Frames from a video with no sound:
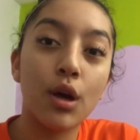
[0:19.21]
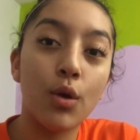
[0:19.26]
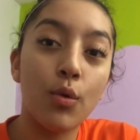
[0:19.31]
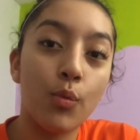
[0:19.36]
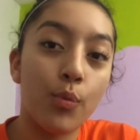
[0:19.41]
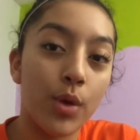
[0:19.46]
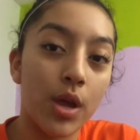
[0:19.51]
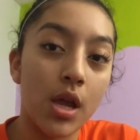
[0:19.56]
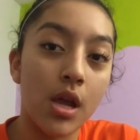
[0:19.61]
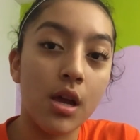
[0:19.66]
a
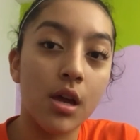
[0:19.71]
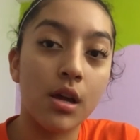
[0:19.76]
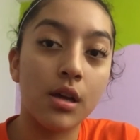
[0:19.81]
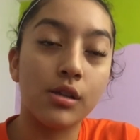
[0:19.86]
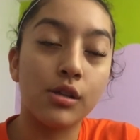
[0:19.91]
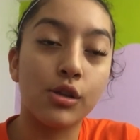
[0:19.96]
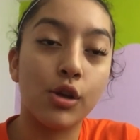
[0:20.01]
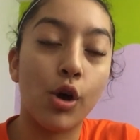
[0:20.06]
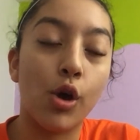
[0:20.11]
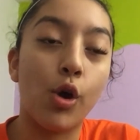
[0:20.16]
week,
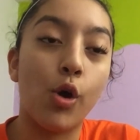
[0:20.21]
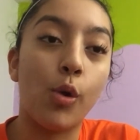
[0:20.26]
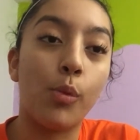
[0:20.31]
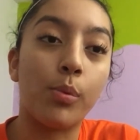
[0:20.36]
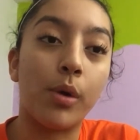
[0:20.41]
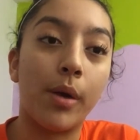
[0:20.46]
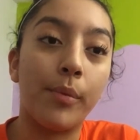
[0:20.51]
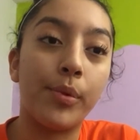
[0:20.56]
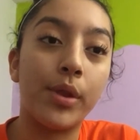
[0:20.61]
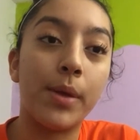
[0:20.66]
so
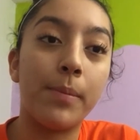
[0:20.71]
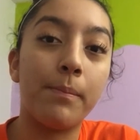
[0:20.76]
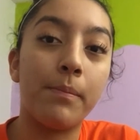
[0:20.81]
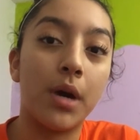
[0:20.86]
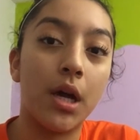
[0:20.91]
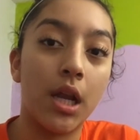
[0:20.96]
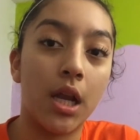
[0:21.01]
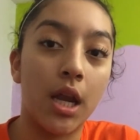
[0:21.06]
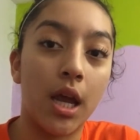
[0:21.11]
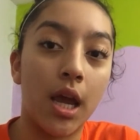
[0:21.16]
probably
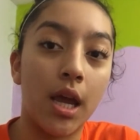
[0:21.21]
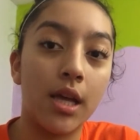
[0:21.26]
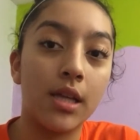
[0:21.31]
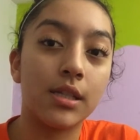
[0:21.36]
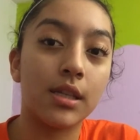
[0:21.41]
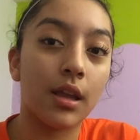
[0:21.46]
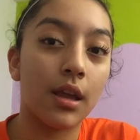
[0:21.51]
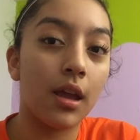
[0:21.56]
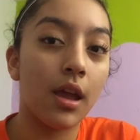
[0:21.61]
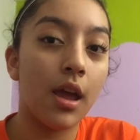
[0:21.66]

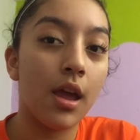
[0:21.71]
Mondays